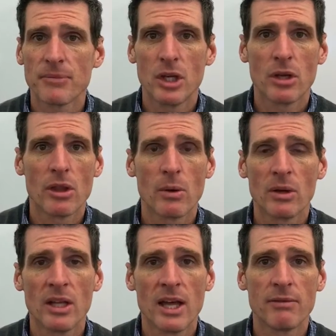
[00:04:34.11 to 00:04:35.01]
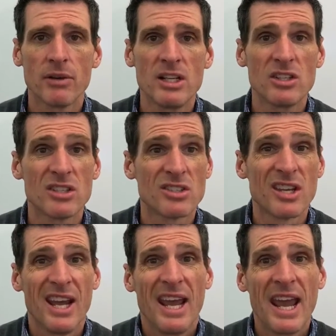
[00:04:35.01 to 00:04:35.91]
You know, there were a lot of reasons.
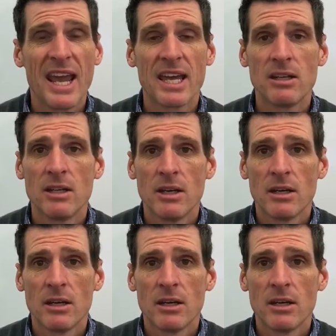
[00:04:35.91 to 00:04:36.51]
And,